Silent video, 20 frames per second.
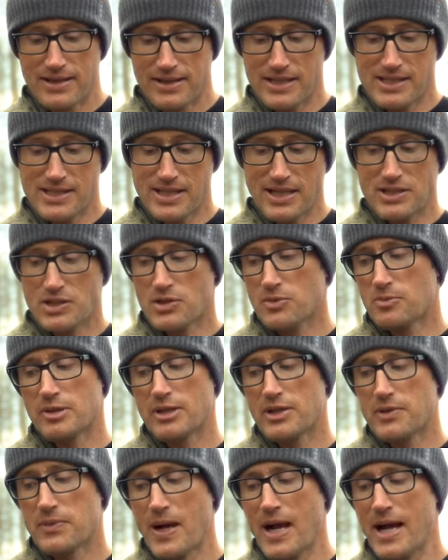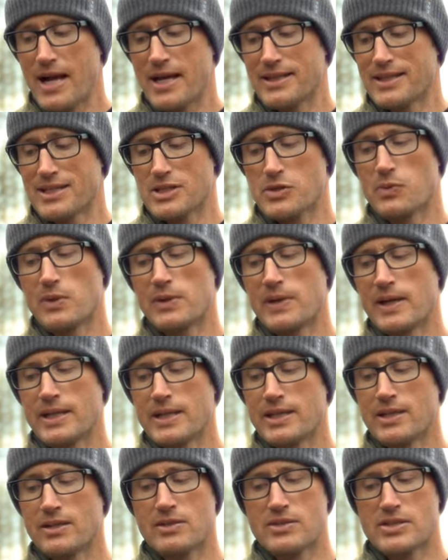These things are pretty rad. This one right
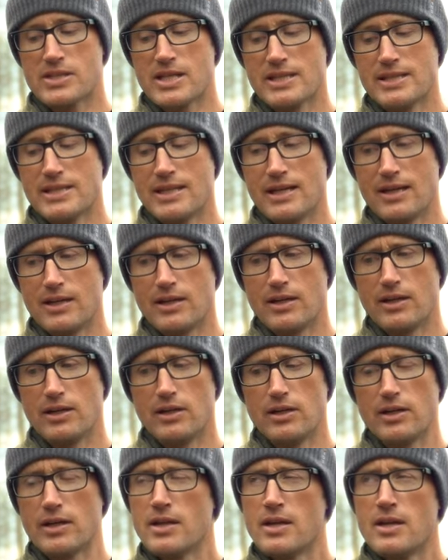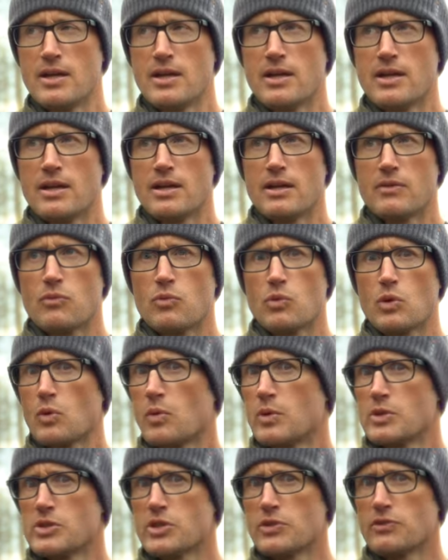here is in their World
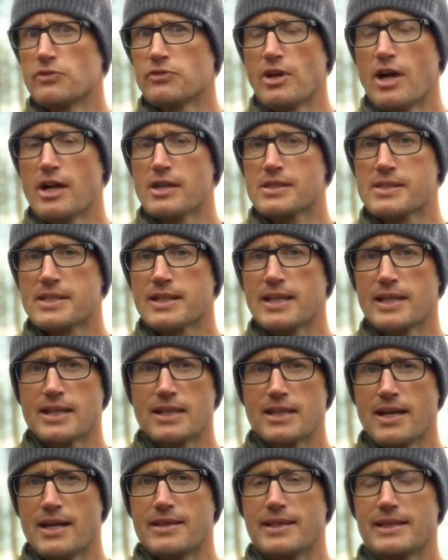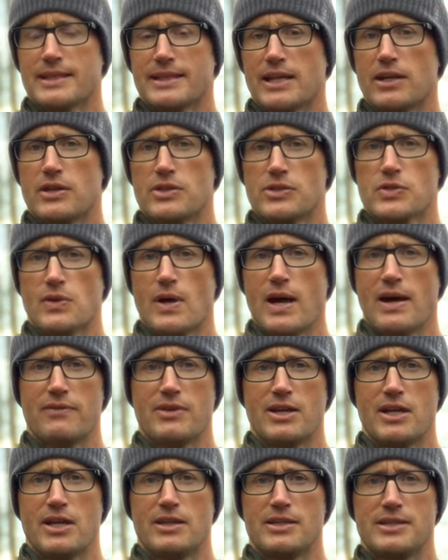War II frog skin. I think they also have
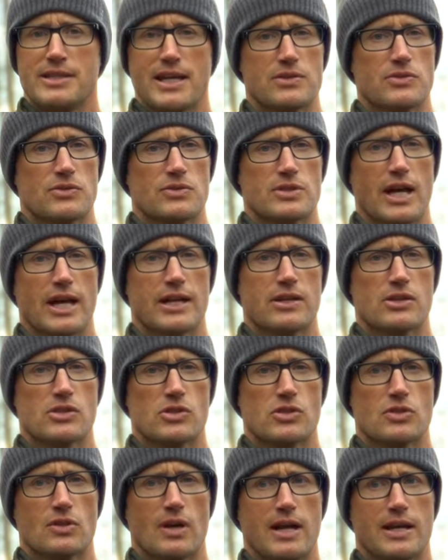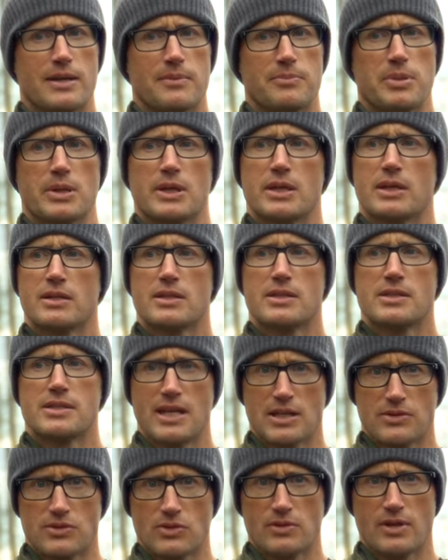a desert tiger stripe,
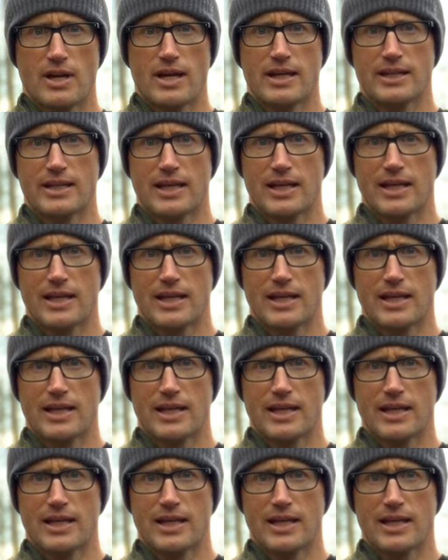desert night